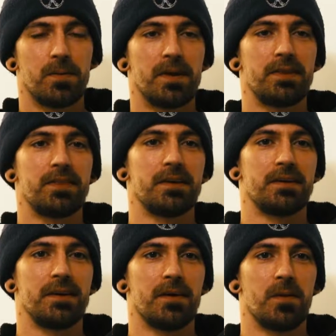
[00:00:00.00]
Well, I think
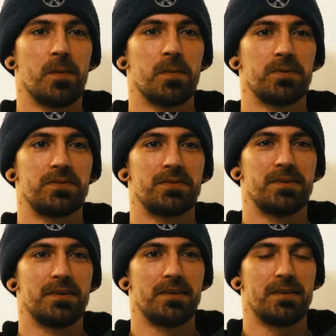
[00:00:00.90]
almost
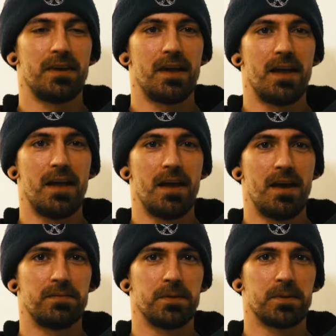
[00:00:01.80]

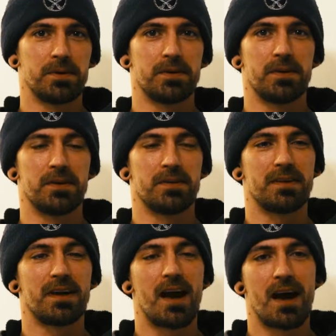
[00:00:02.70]
everyone can
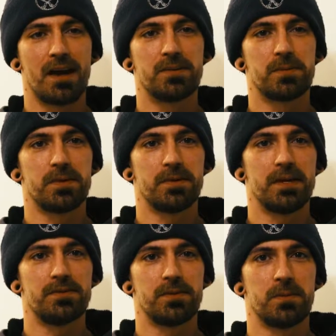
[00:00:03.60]
kind of
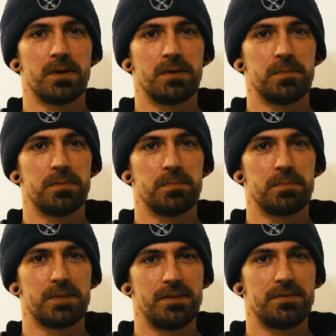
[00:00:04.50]
relate to what
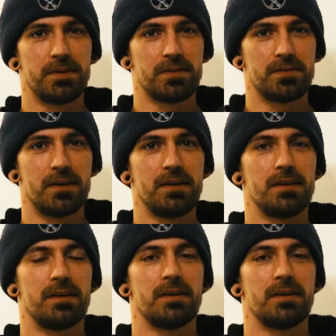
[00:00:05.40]
a bleed feels like.